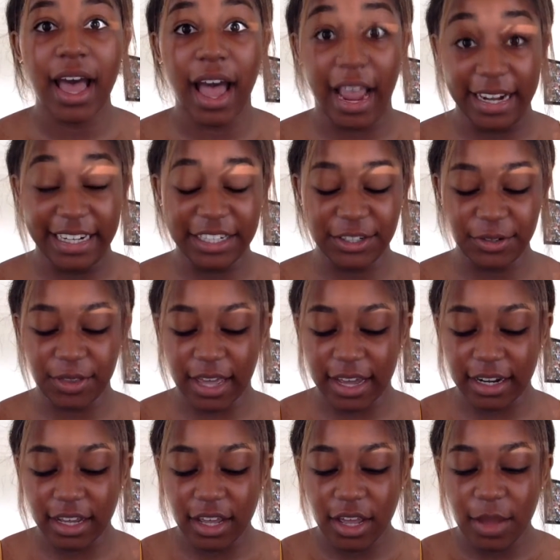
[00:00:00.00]
I need to do that.
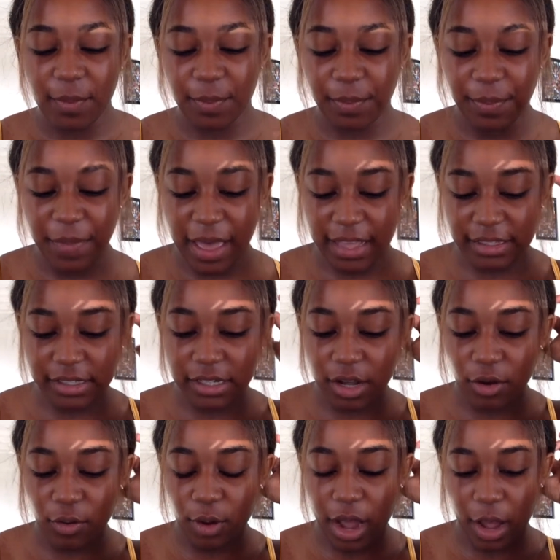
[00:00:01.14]
And
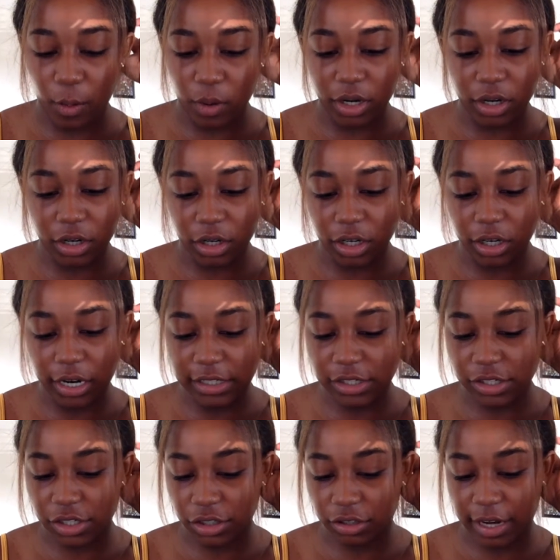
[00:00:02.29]
so I went on her
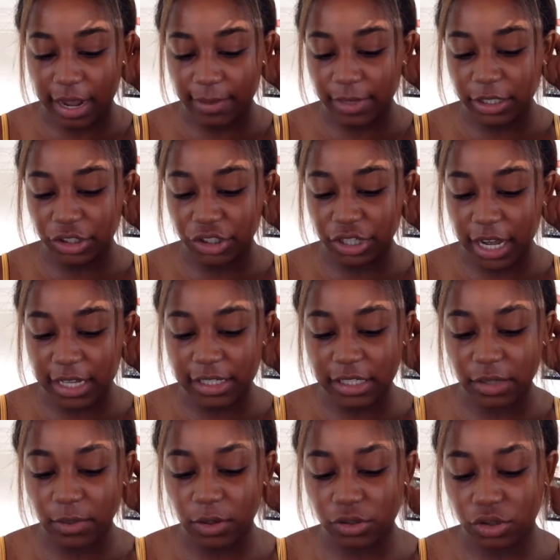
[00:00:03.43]
Instagram, and she has
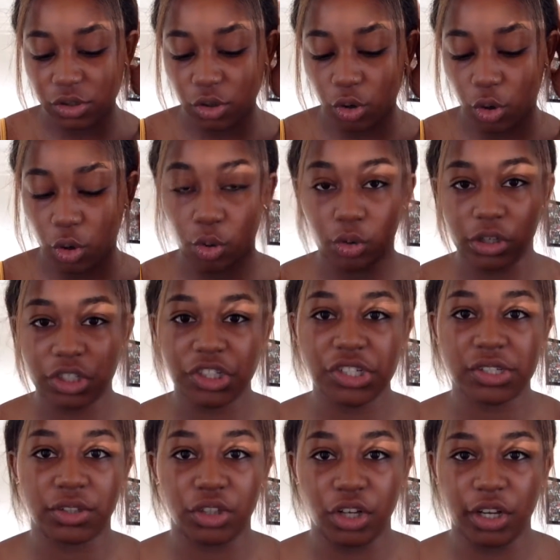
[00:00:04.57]
the most
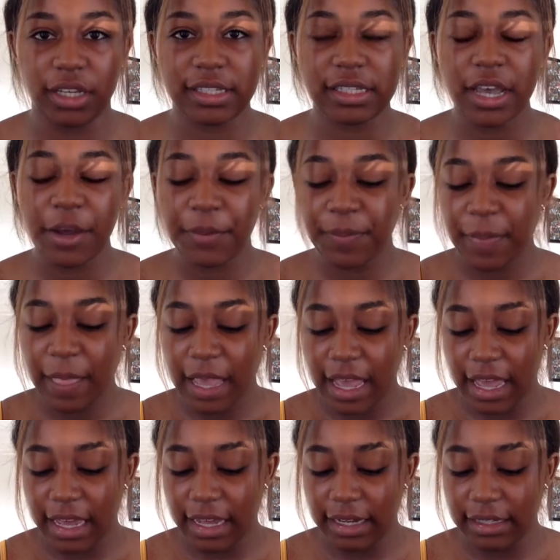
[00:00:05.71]
gorgeous looks.
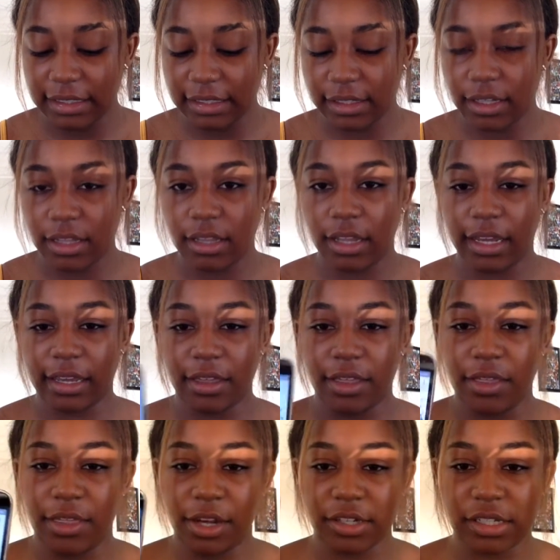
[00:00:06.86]
And like,
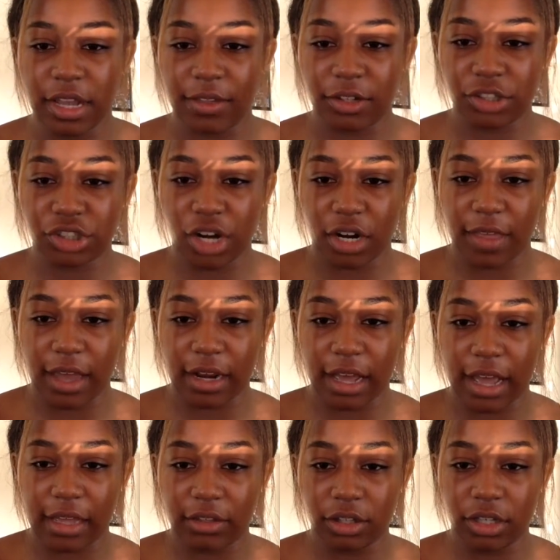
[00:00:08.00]
there's another shot of that
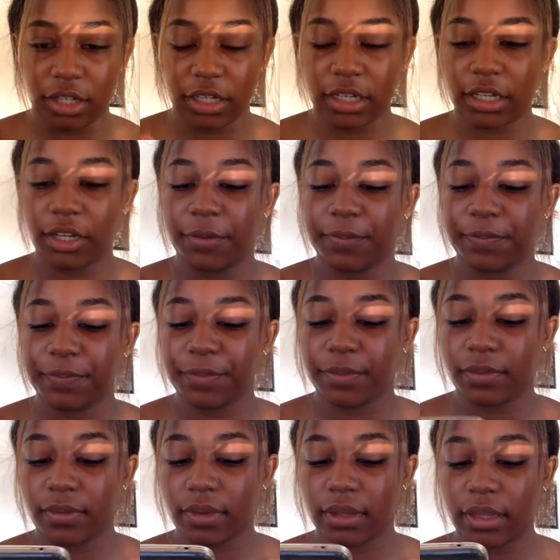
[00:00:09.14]
eye look.
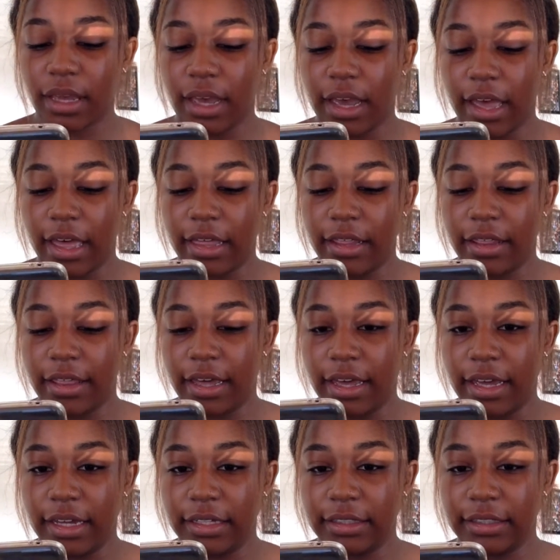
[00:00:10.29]
And
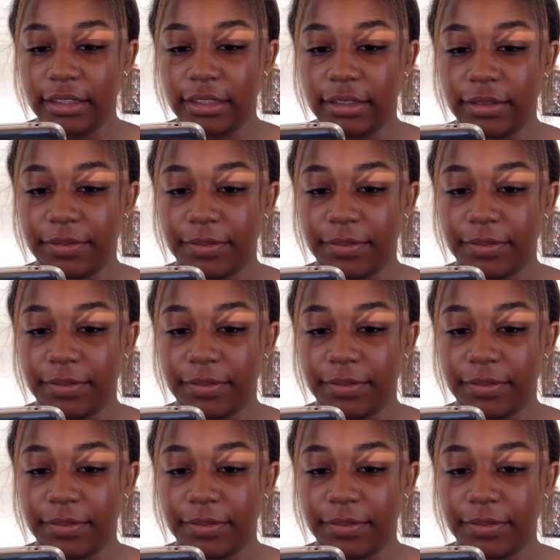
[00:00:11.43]
then